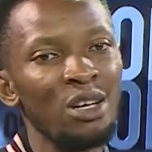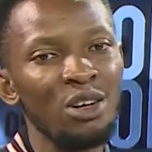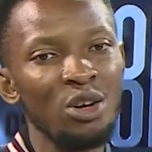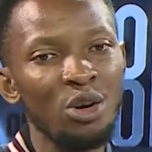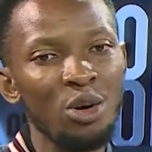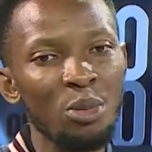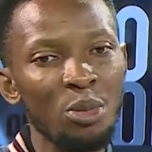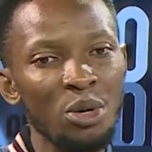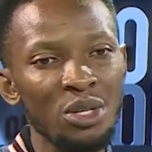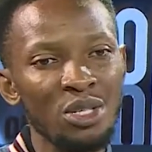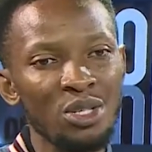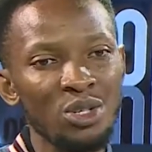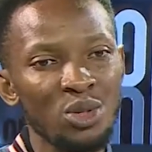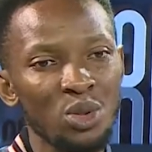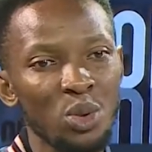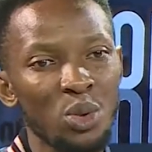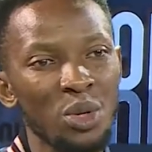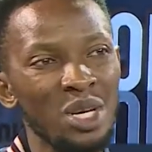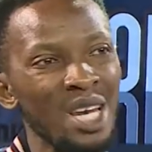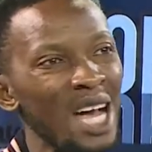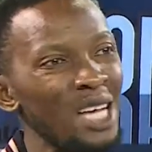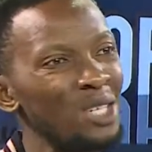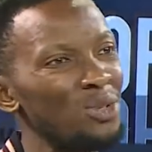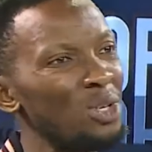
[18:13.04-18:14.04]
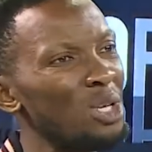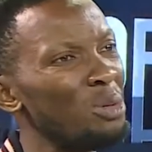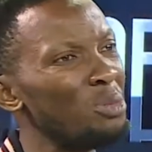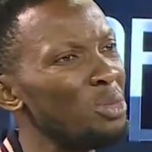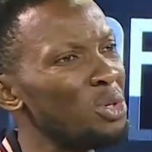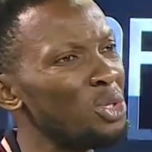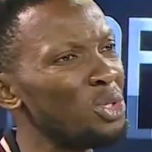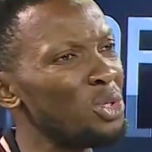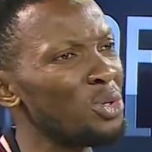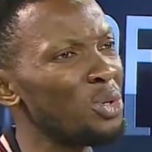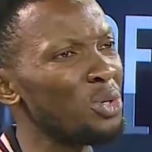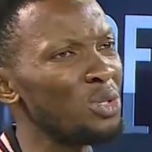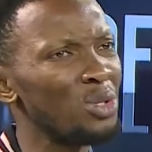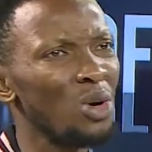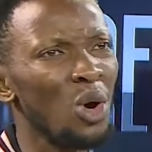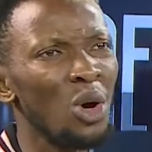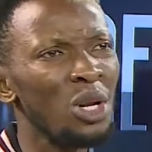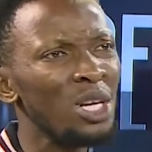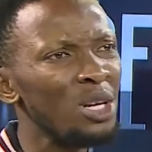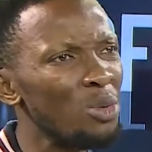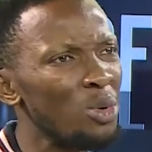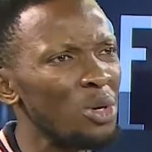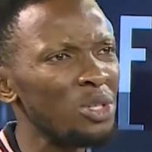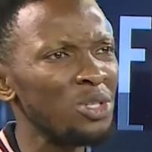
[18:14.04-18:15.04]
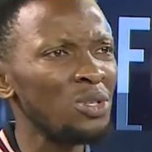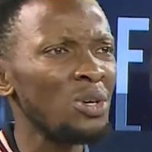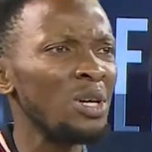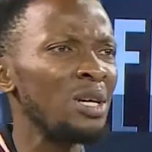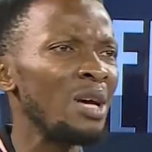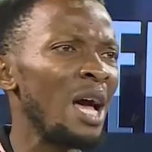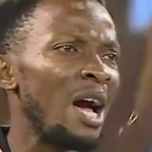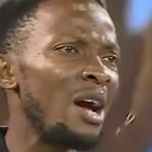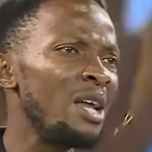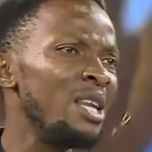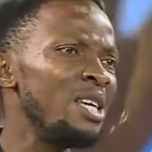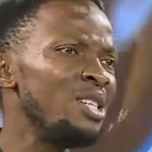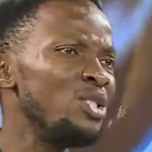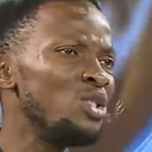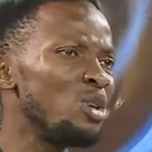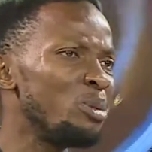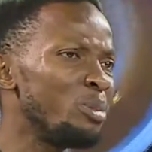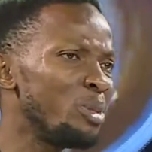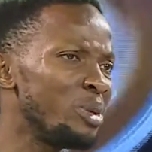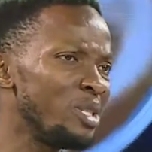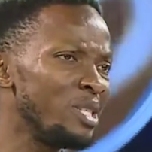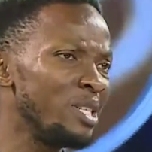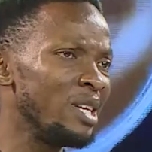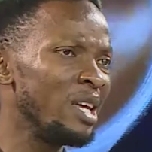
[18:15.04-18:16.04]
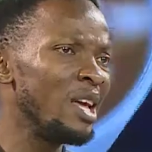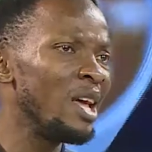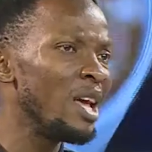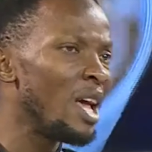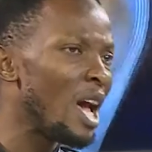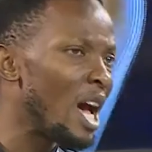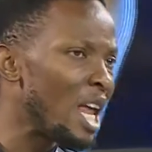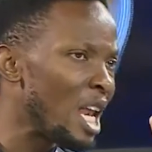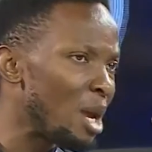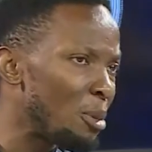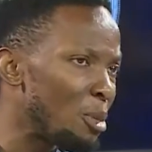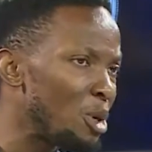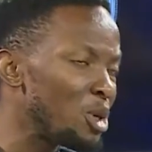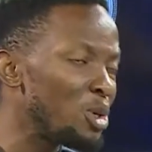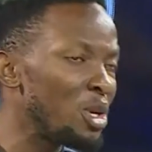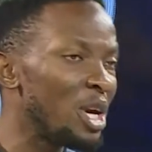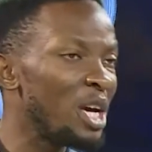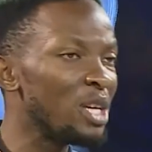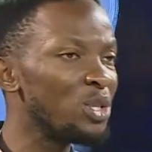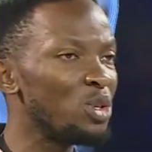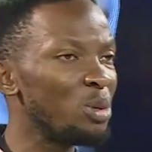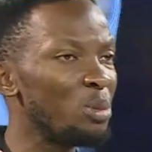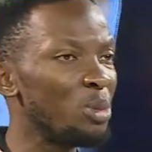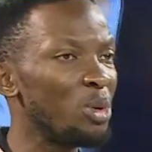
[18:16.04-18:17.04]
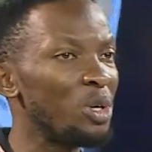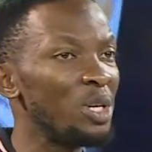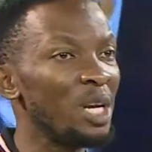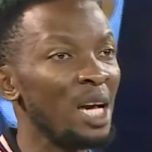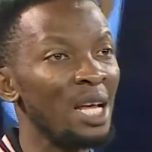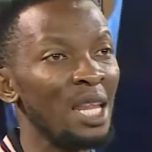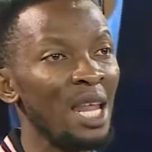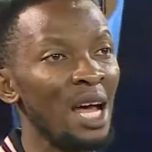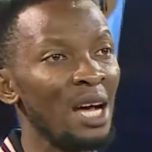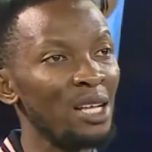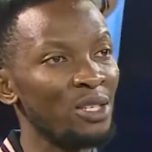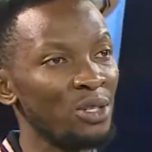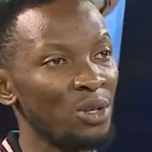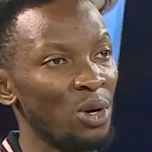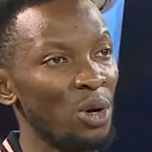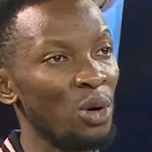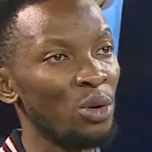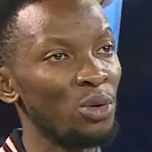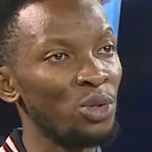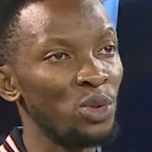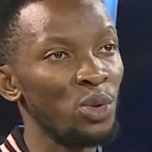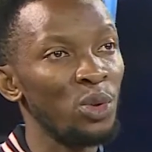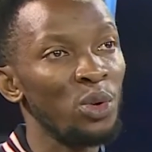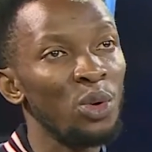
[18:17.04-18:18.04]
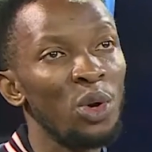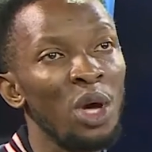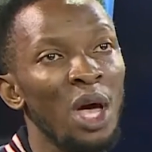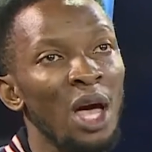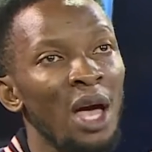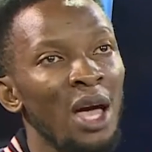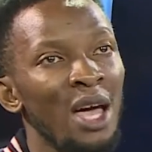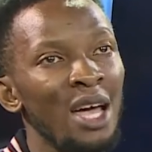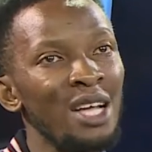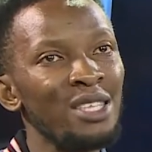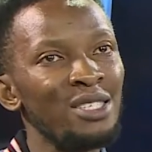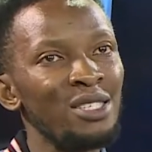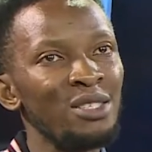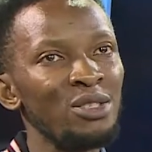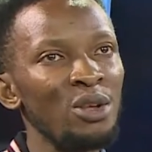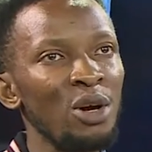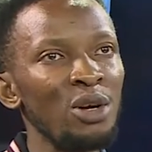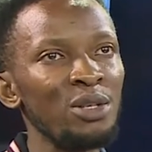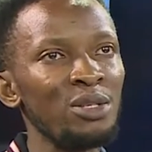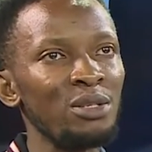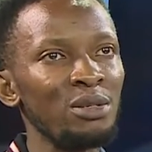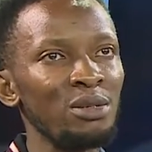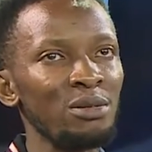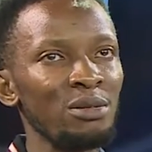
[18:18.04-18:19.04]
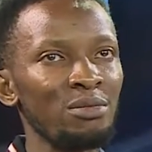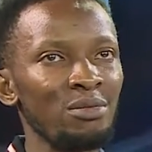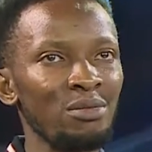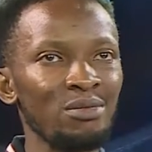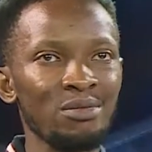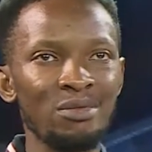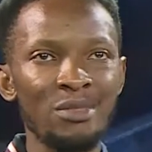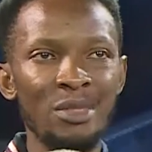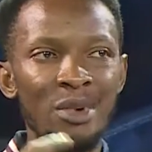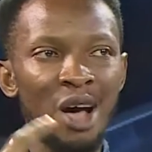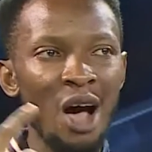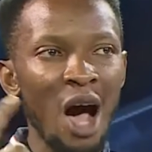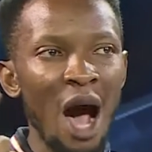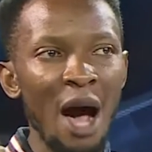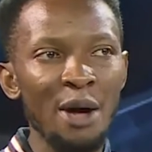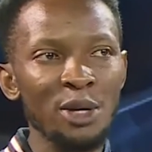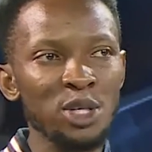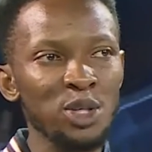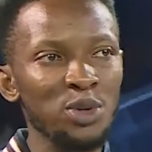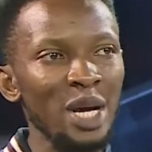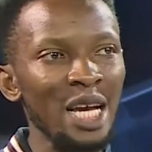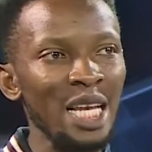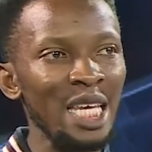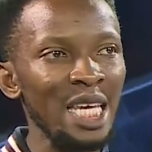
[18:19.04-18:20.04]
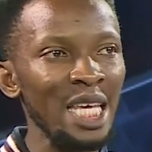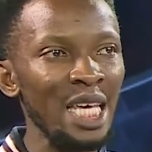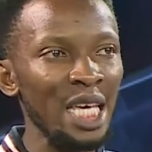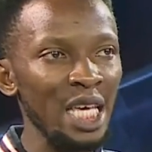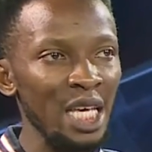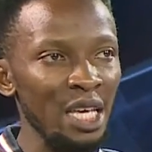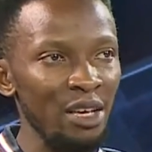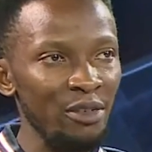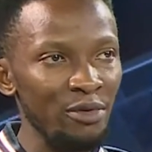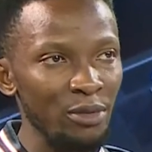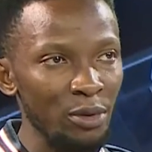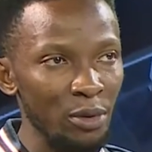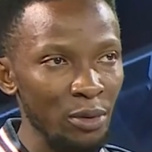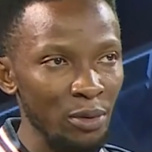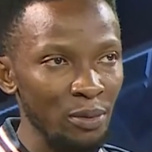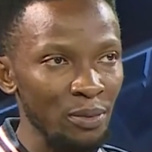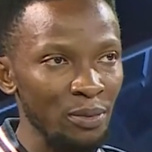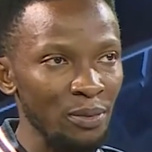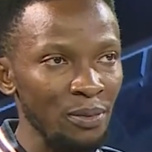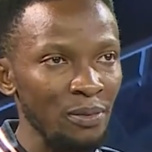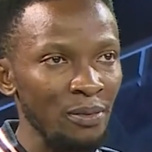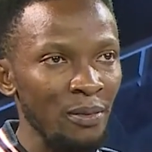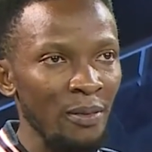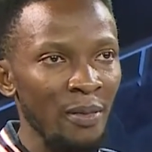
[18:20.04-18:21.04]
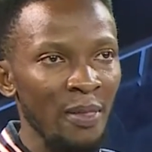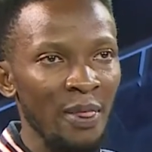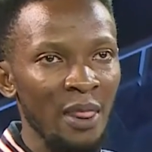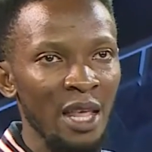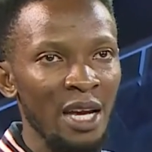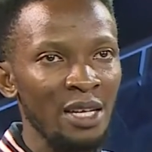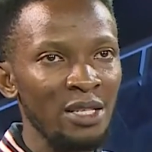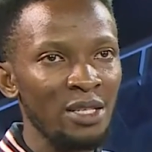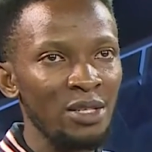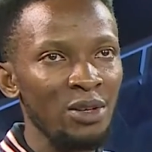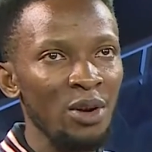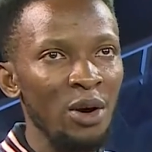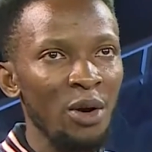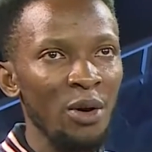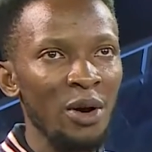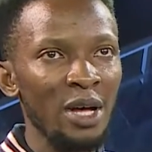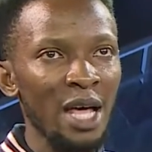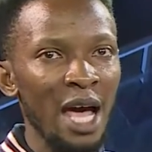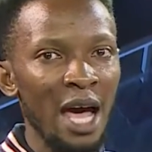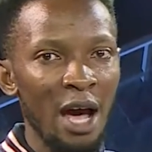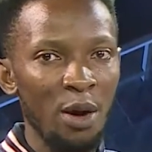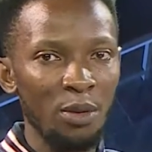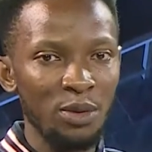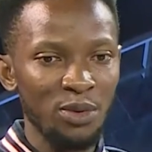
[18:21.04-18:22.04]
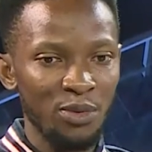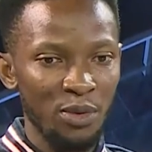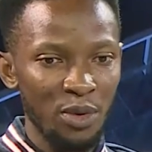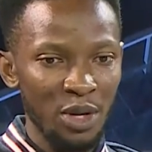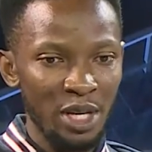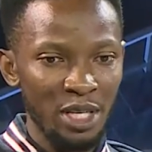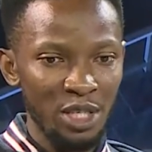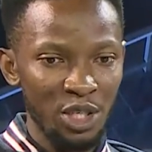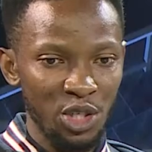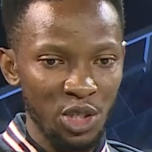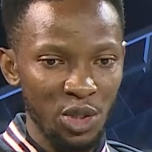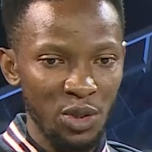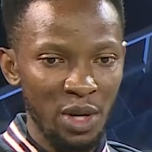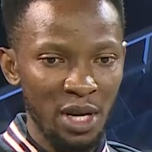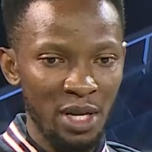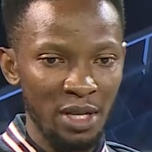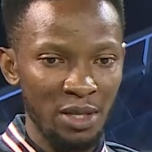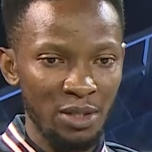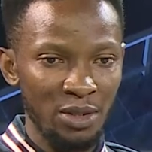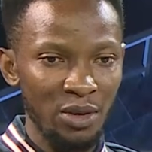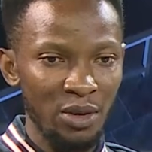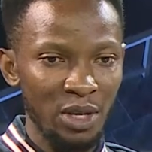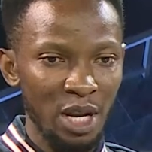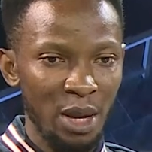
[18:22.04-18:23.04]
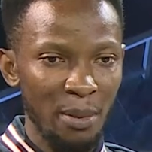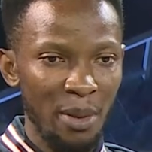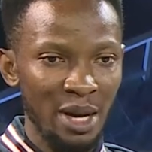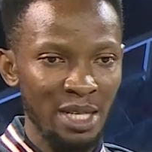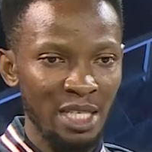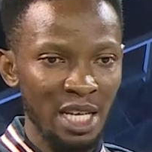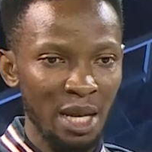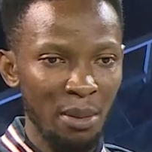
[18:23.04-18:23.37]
cold. It has no emotions. All it wants is, I need your money, and I'm going to get your money, and that's all. So it's not outrightly evil. It's not. I was following the show and it talked about